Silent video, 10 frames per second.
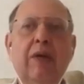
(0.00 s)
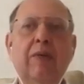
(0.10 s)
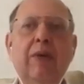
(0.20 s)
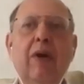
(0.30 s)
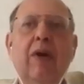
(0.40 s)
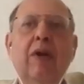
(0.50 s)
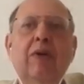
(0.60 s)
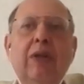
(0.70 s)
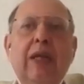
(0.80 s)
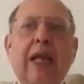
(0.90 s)
we all
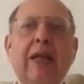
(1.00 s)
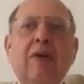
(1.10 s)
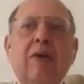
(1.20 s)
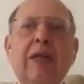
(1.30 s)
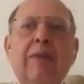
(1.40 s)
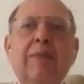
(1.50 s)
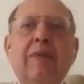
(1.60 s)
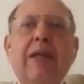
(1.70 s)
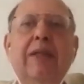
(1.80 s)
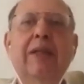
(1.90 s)
know that alcohol
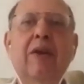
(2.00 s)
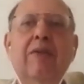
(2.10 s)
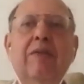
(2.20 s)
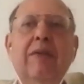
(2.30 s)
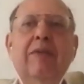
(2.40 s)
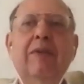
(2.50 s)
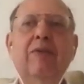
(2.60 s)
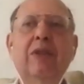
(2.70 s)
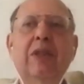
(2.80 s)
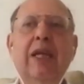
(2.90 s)
provides a lot of revenue
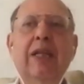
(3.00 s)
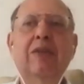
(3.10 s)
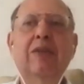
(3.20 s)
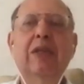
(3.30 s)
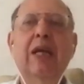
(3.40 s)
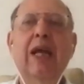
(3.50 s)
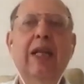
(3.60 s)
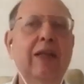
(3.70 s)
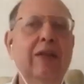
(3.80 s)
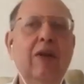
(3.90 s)
for states, so it's
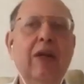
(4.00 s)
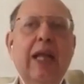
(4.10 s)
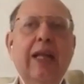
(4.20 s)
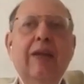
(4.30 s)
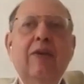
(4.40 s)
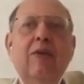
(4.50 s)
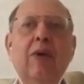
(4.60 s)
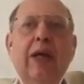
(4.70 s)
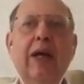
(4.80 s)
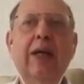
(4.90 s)
not likely to go
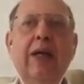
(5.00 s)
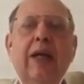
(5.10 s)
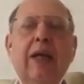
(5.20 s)
in a hurry.